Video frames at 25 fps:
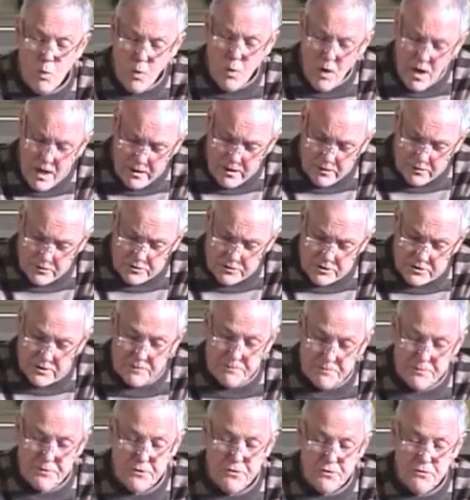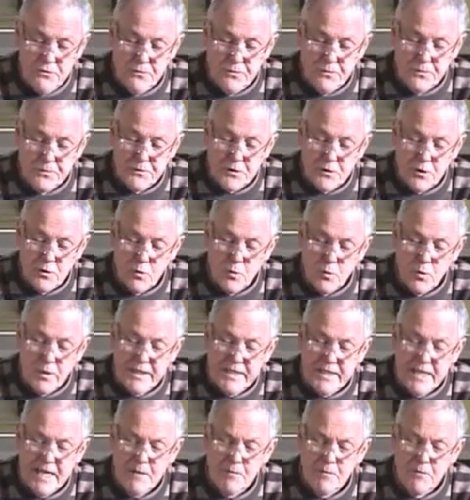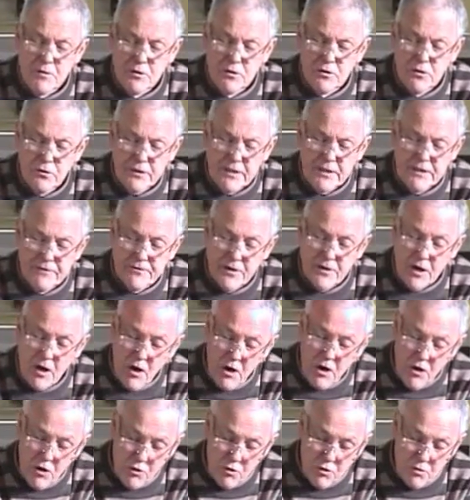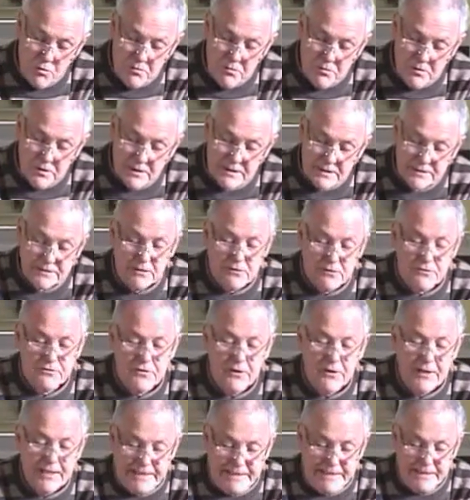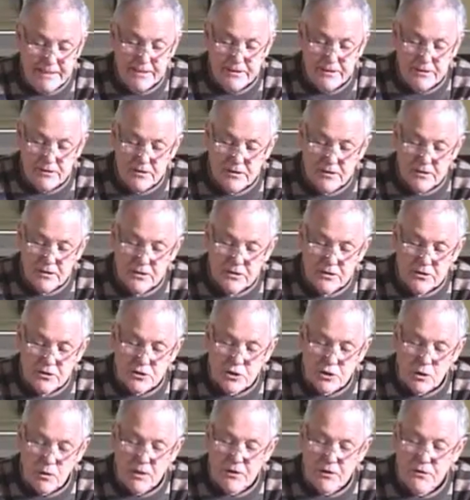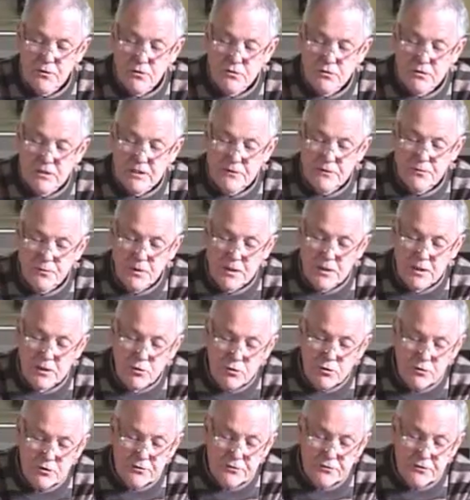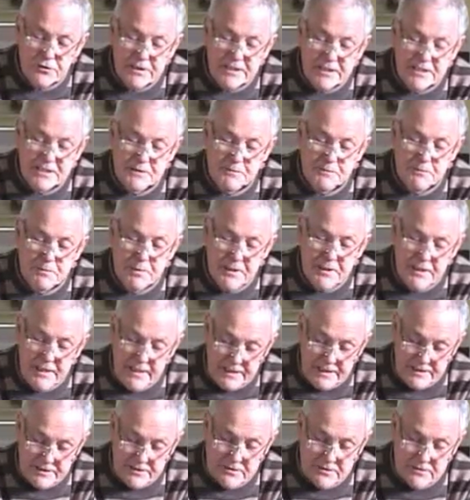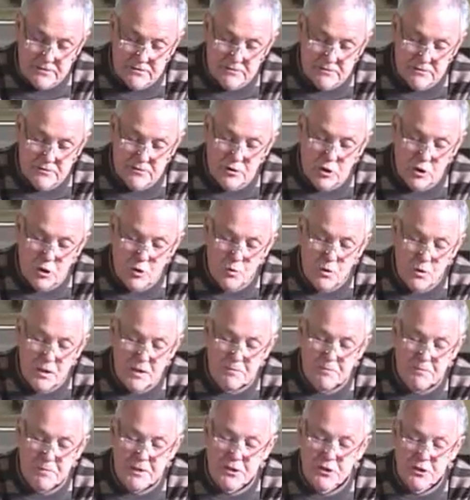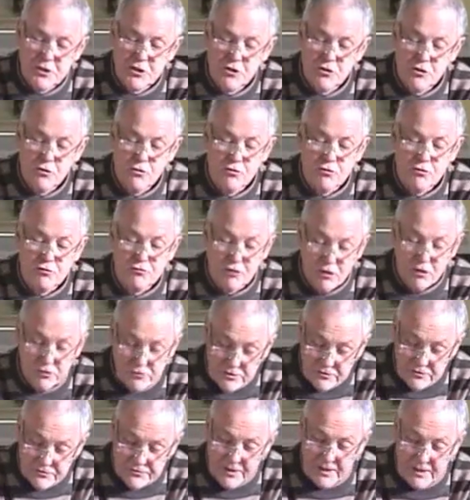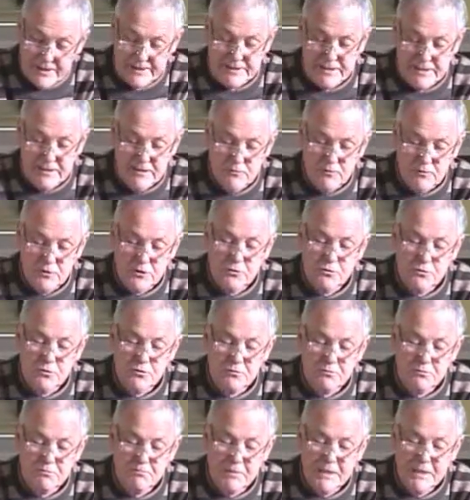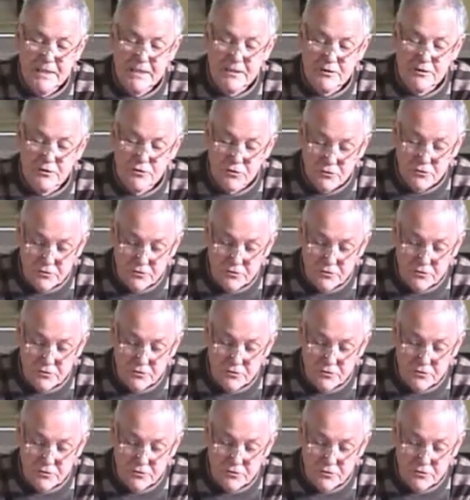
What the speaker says: "Well," said Pooh, "we keep looking for home and not finding it. So I thought that if we looked for this pit, we'd be sure not to find it, which would be a